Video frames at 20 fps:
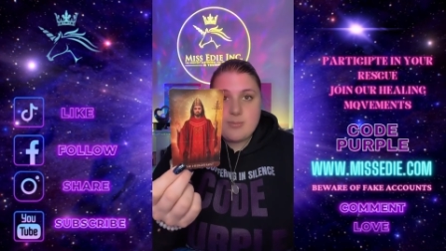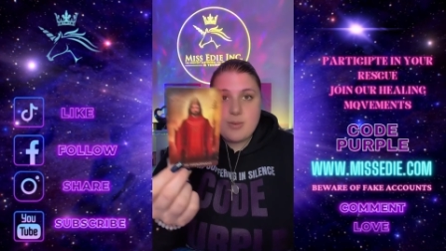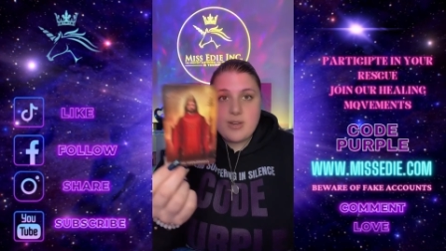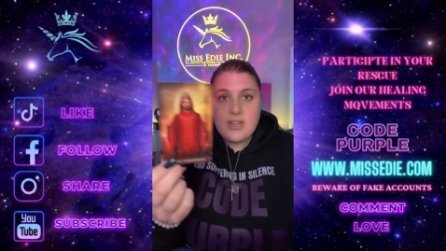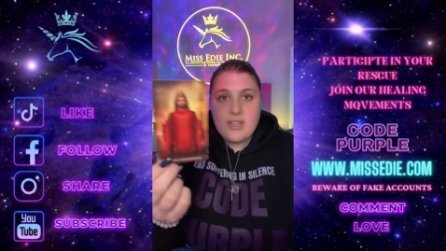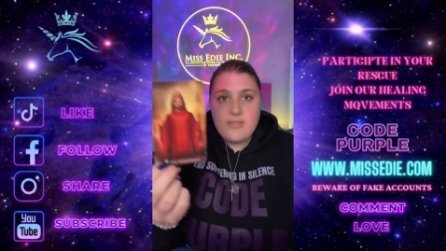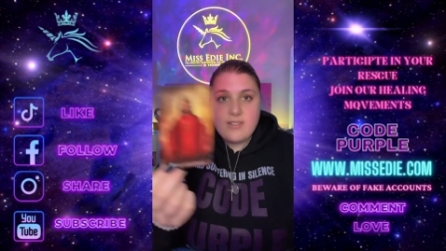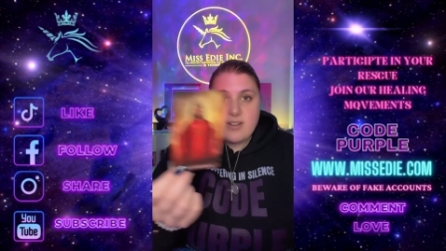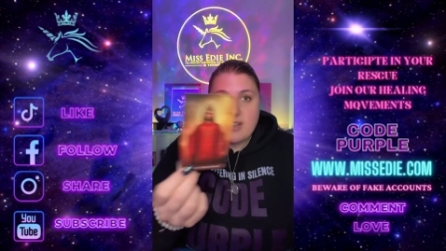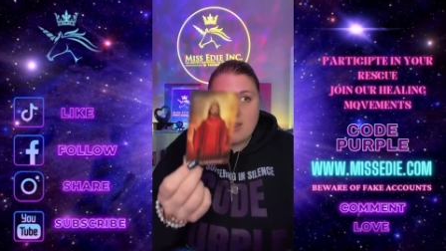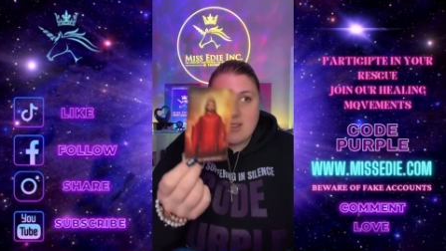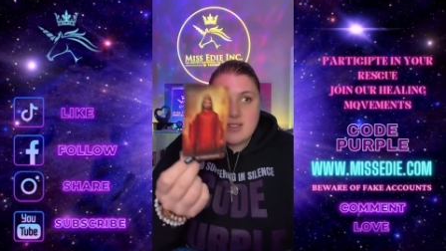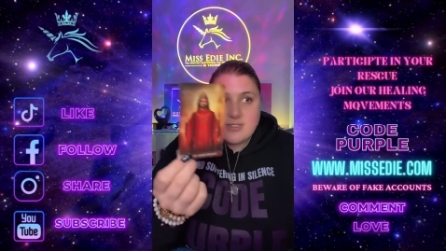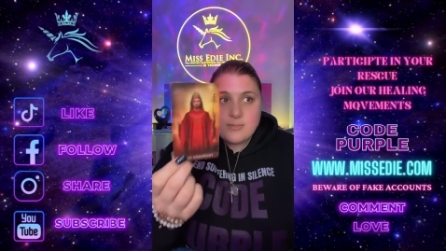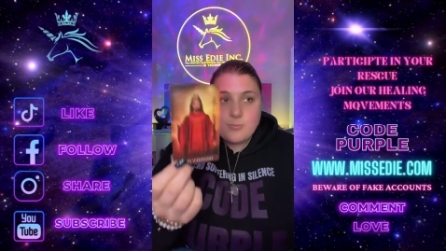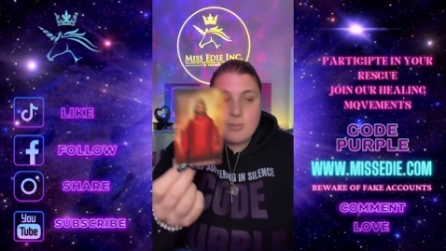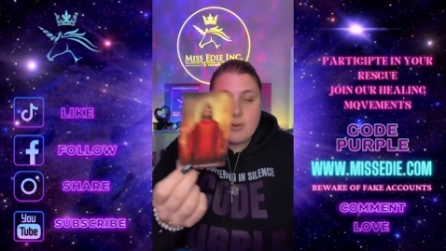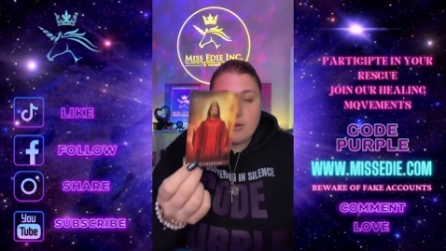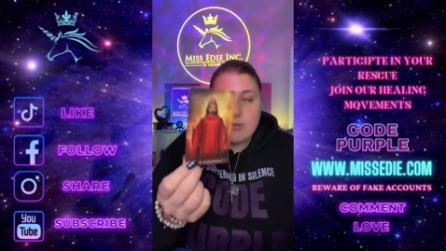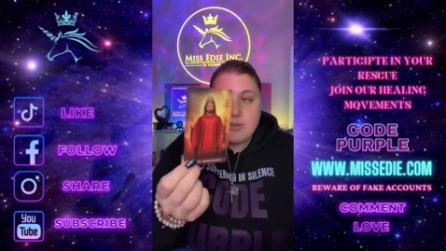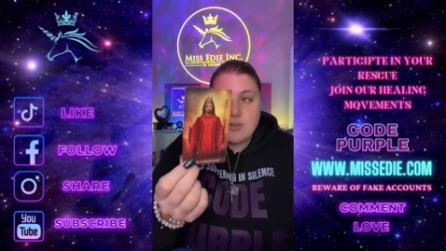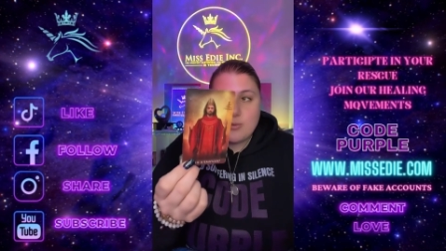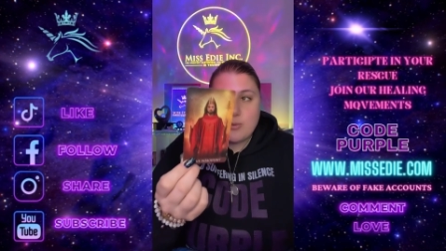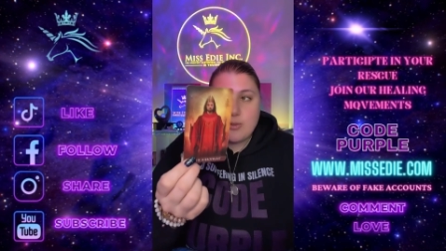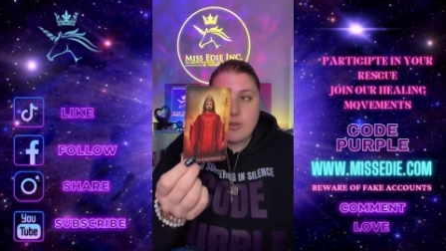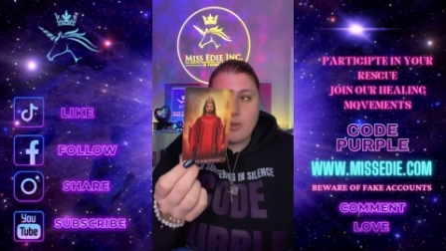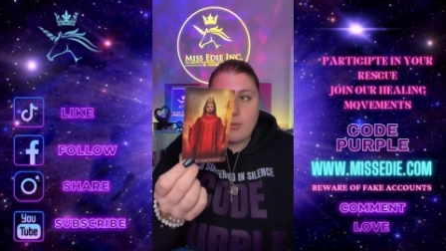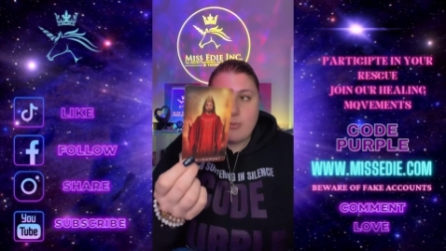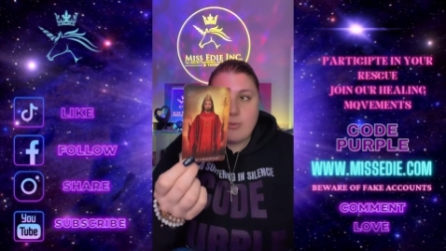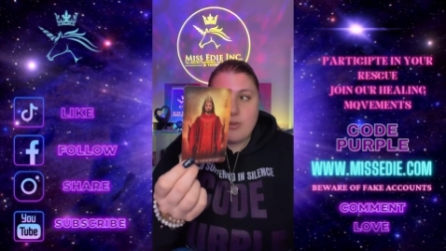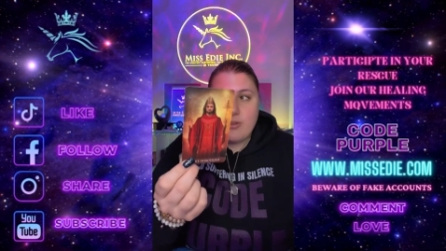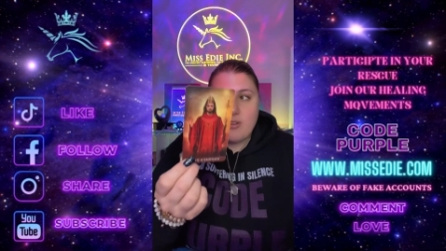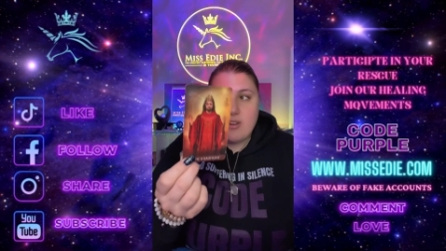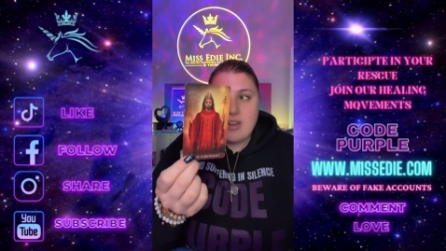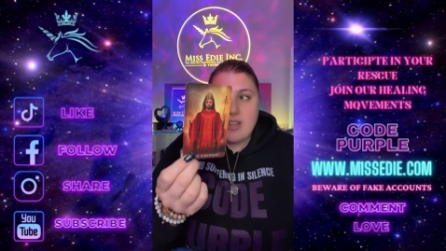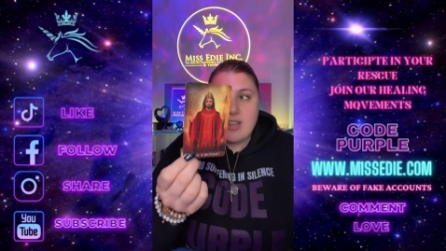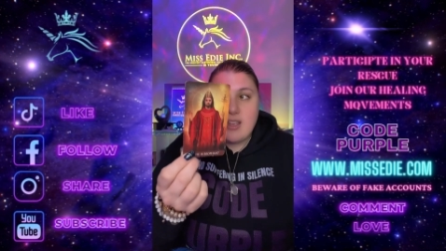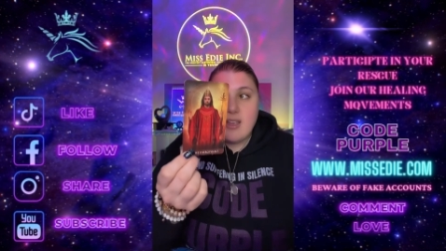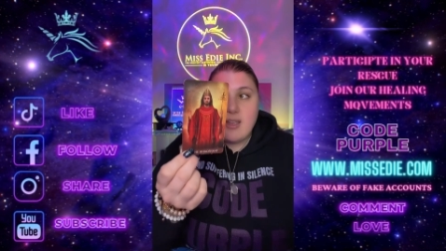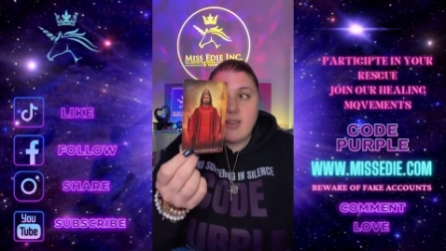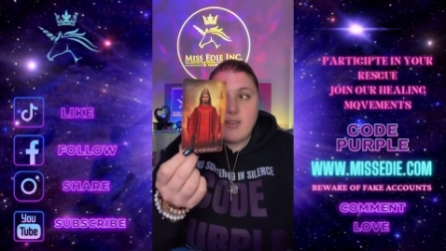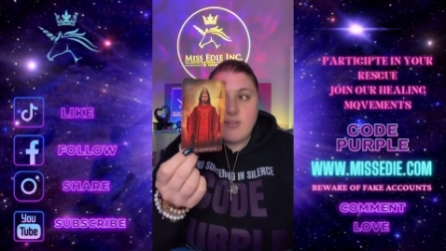but even in the spiritual community,